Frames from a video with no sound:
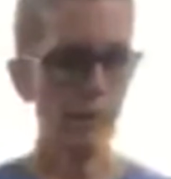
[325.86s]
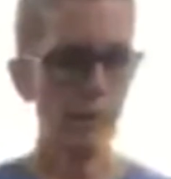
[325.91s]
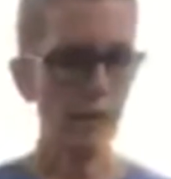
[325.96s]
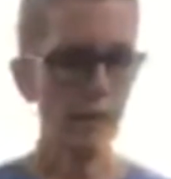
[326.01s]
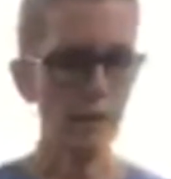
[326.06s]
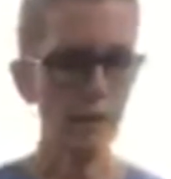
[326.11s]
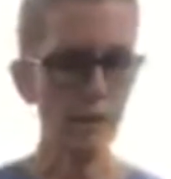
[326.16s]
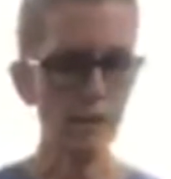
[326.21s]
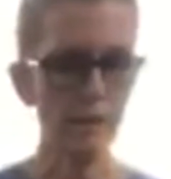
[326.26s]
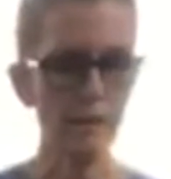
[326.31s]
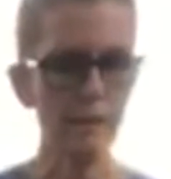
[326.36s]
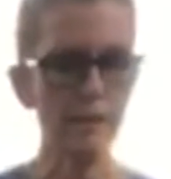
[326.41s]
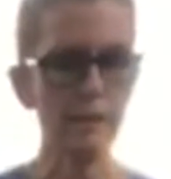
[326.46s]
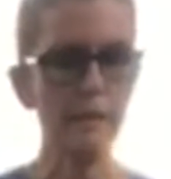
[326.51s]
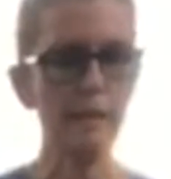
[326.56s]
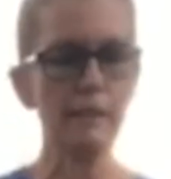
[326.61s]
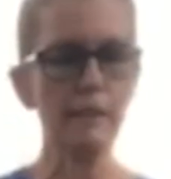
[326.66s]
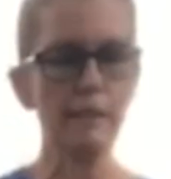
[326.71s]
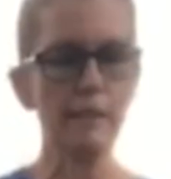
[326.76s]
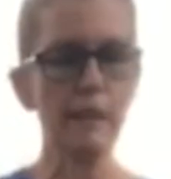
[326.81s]
I just
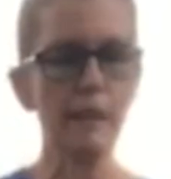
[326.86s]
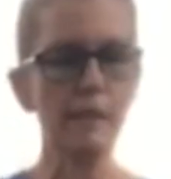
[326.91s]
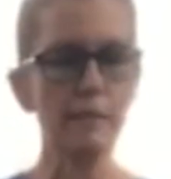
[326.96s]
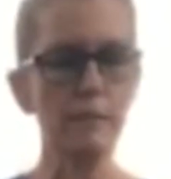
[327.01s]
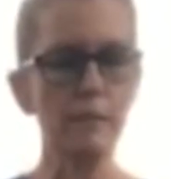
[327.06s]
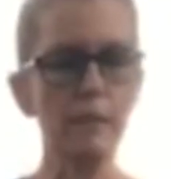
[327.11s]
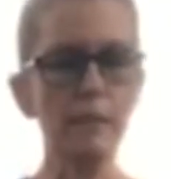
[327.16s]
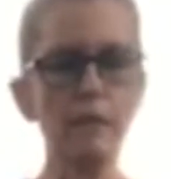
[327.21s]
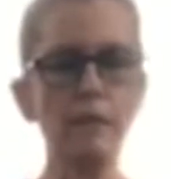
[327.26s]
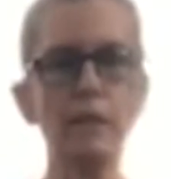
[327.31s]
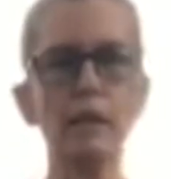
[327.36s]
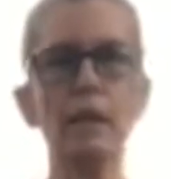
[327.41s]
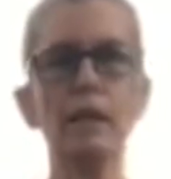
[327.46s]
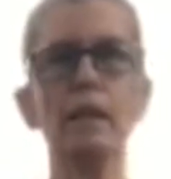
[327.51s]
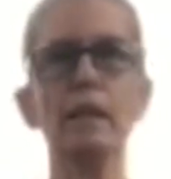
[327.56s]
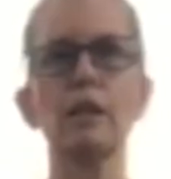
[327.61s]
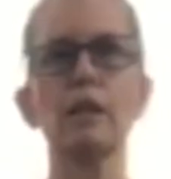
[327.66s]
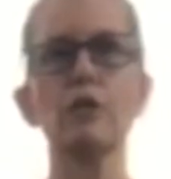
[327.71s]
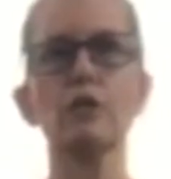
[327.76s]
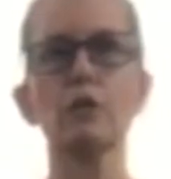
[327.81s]
slid down the middle and
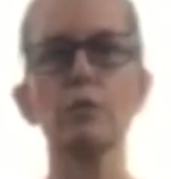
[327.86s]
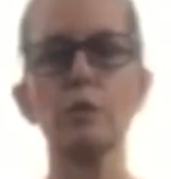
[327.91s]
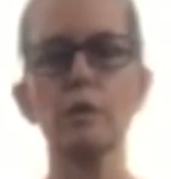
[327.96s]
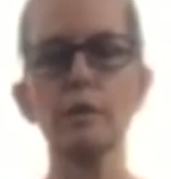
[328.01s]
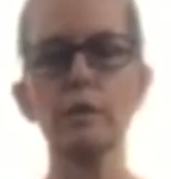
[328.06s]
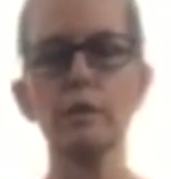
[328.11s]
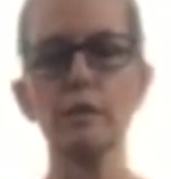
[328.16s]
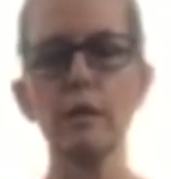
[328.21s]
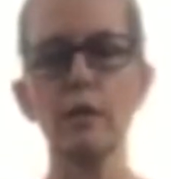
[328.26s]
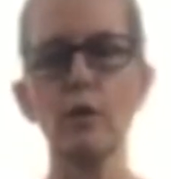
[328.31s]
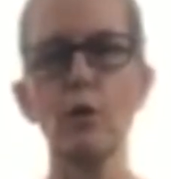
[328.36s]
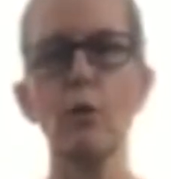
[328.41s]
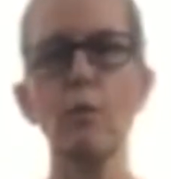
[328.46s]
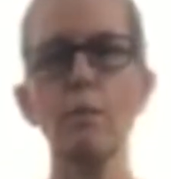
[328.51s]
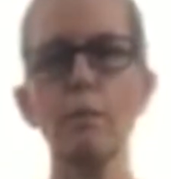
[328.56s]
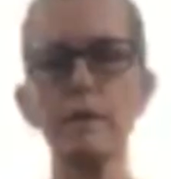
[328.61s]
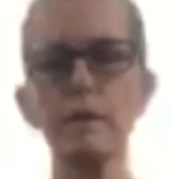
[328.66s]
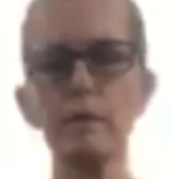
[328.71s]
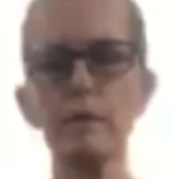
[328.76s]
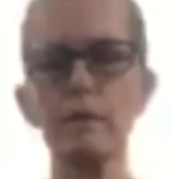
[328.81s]
I'm going to twist and
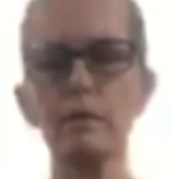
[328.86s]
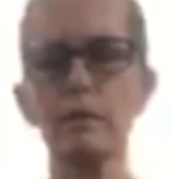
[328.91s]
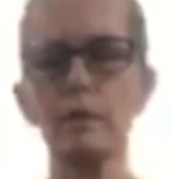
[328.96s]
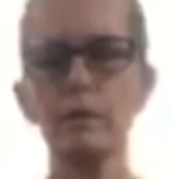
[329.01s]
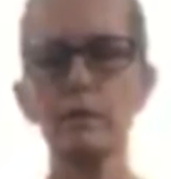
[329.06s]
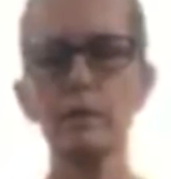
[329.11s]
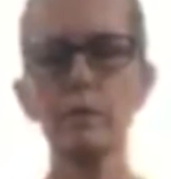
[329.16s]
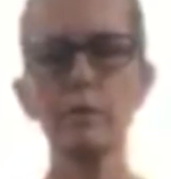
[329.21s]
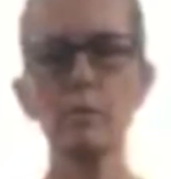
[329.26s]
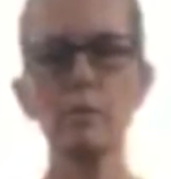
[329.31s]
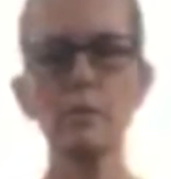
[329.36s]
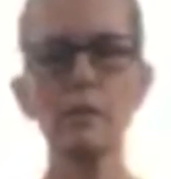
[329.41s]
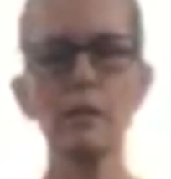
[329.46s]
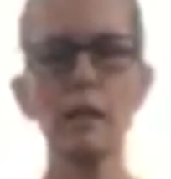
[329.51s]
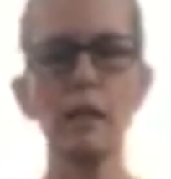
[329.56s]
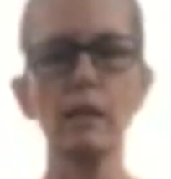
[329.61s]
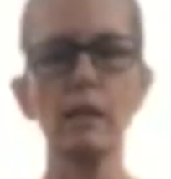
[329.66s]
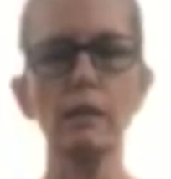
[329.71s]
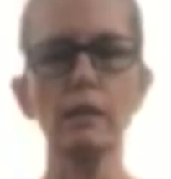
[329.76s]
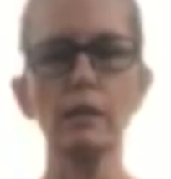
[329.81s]
open. This one's
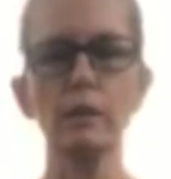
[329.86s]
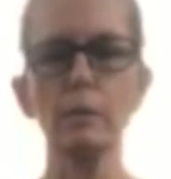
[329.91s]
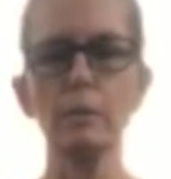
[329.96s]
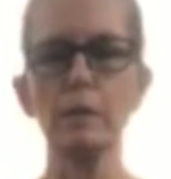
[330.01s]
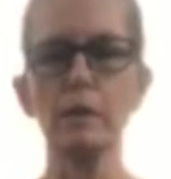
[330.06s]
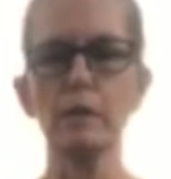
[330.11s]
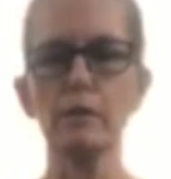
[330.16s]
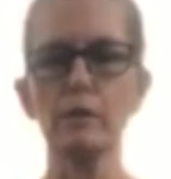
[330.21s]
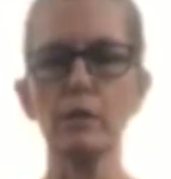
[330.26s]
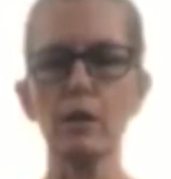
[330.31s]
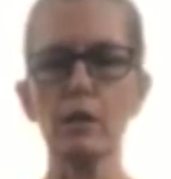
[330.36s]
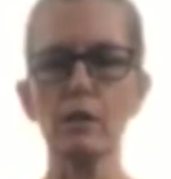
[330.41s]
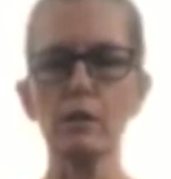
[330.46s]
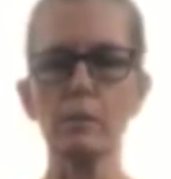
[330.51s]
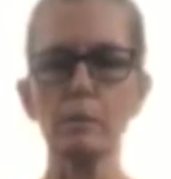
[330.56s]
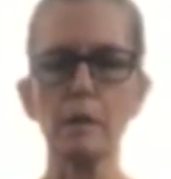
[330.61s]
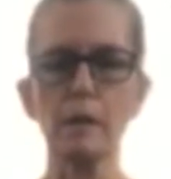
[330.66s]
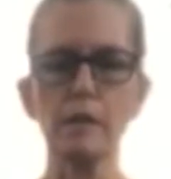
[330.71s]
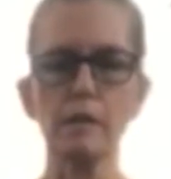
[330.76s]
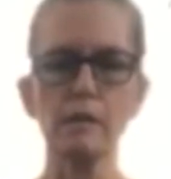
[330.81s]
got a little bit of dark
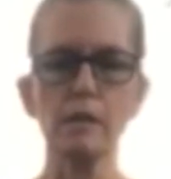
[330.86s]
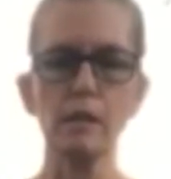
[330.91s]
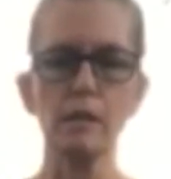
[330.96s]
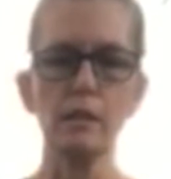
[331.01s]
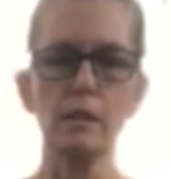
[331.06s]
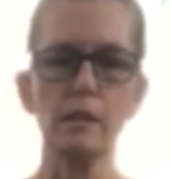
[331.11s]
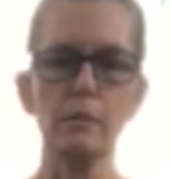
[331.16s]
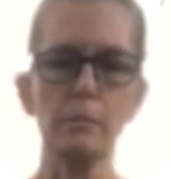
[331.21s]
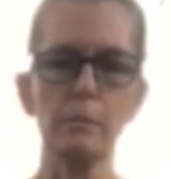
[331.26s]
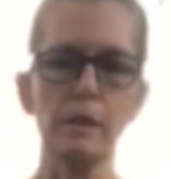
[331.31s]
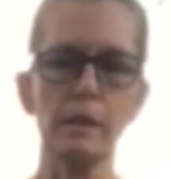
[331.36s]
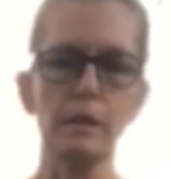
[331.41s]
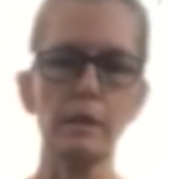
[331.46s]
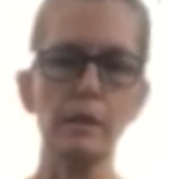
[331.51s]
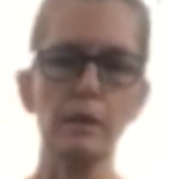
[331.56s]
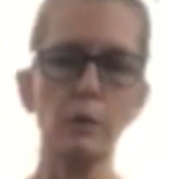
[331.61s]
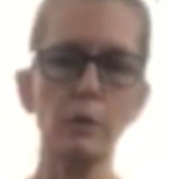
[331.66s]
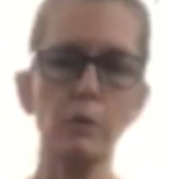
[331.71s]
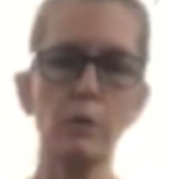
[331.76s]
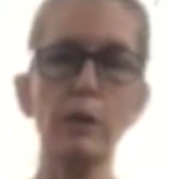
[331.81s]
spots on it, but
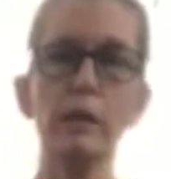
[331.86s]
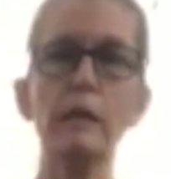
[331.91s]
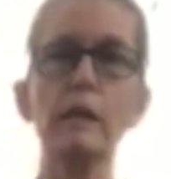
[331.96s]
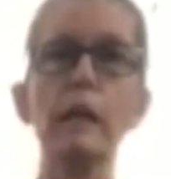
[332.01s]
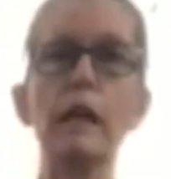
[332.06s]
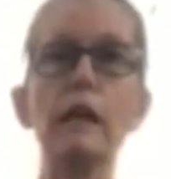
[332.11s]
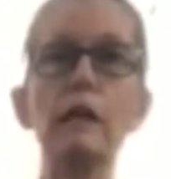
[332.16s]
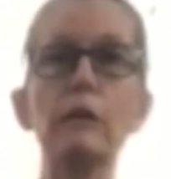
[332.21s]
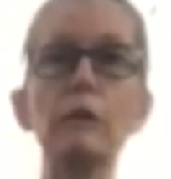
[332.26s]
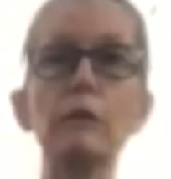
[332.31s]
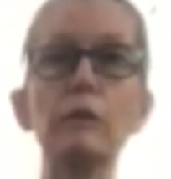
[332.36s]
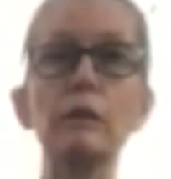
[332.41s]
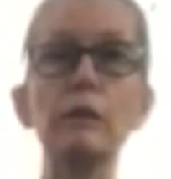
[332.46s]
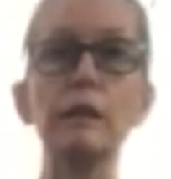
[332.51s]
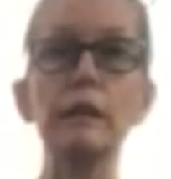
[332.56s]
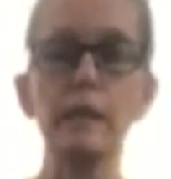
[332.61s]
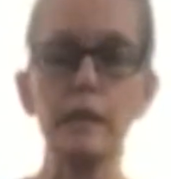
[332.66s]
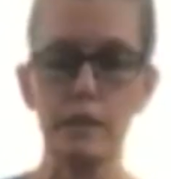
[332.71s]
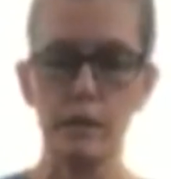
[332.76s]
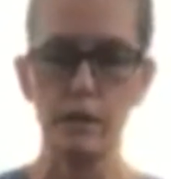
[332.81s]
you know what? I don't
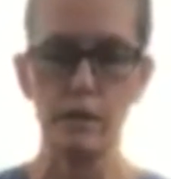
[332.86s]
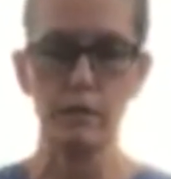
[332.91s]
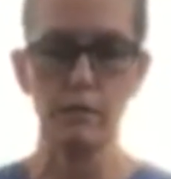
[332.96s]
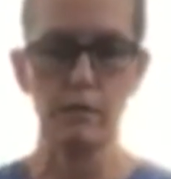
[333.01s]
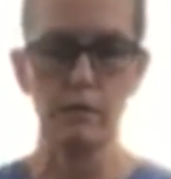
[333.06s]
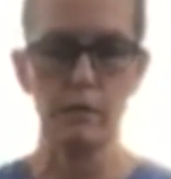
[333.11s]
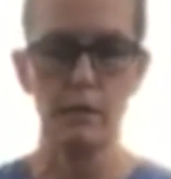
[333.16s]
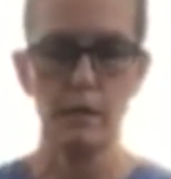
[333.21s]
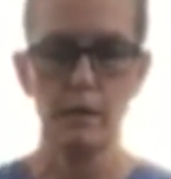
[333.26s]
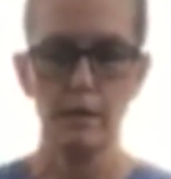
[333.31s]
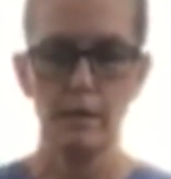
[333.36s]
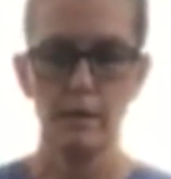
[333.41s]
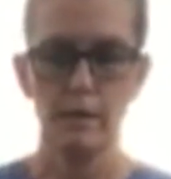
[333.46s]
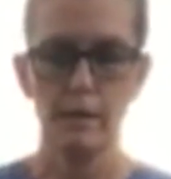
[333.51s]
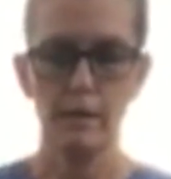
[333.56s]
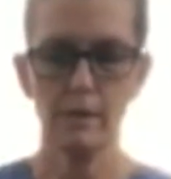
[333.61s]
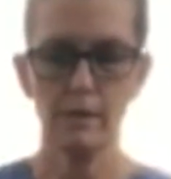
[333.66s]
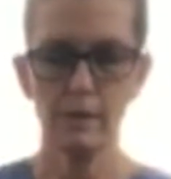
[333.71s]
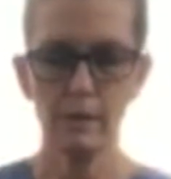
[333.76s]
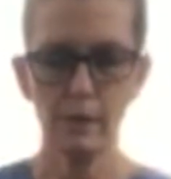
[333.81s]
really care.
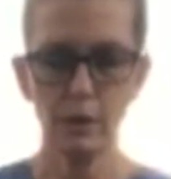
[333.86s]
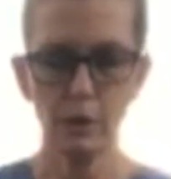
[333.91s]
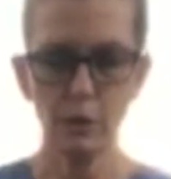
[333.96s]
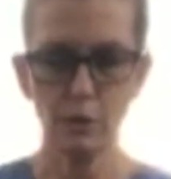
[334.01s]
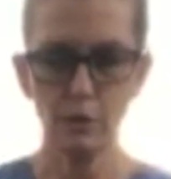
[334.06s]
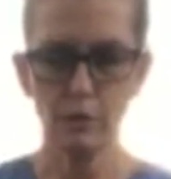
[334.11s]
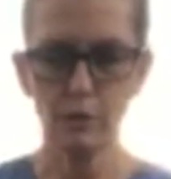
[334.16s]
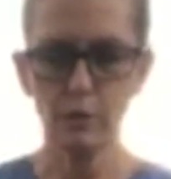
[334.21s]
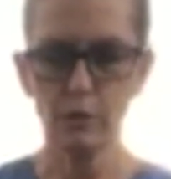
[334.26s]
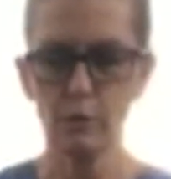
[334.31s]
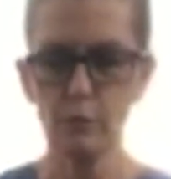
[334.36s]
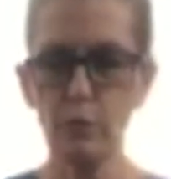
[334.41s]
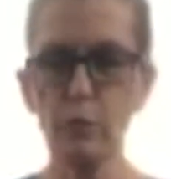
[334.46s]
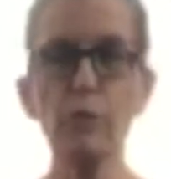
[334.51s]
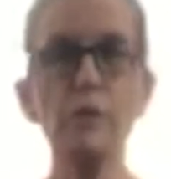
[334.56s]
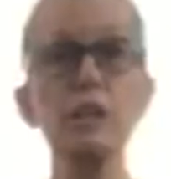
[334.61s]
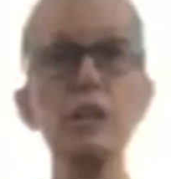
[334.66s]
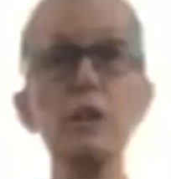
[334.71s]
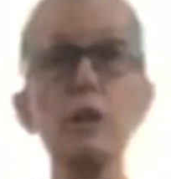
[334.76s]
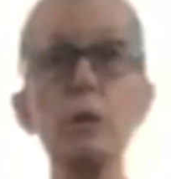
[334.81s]
It's going to go in the
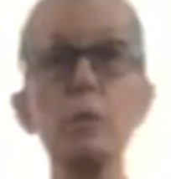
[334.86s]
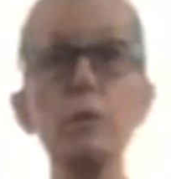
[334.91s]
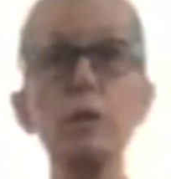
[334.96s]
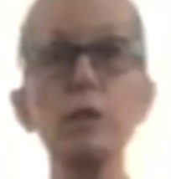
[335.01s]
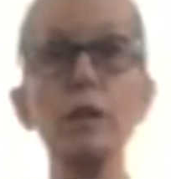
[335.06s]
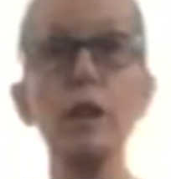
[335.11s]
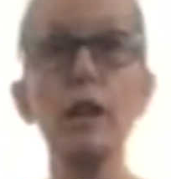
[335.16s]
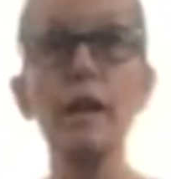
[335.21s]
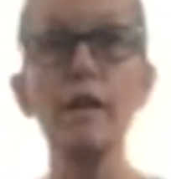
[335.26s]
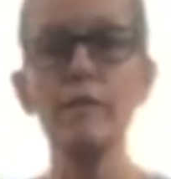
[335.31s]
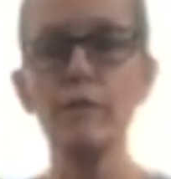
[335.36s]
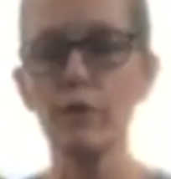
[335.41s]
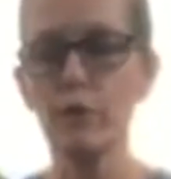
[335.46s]
smoothie. Nobody will ever